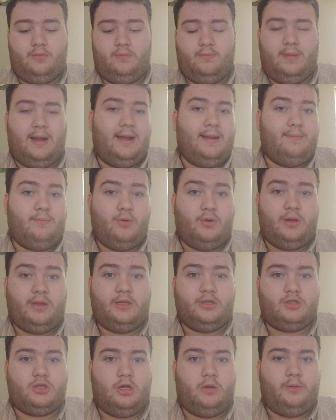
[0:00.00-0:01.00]
my
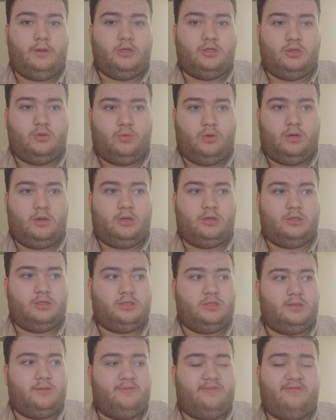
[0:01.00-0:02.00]
money is going
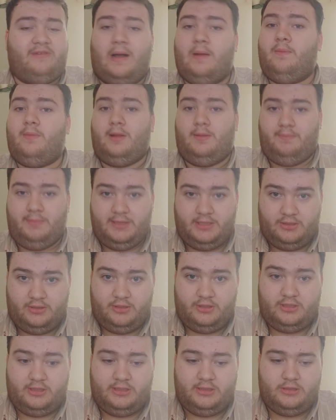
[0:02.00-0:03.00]
towards family
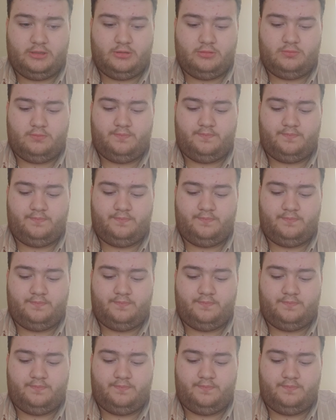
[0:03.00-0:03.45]
businesses.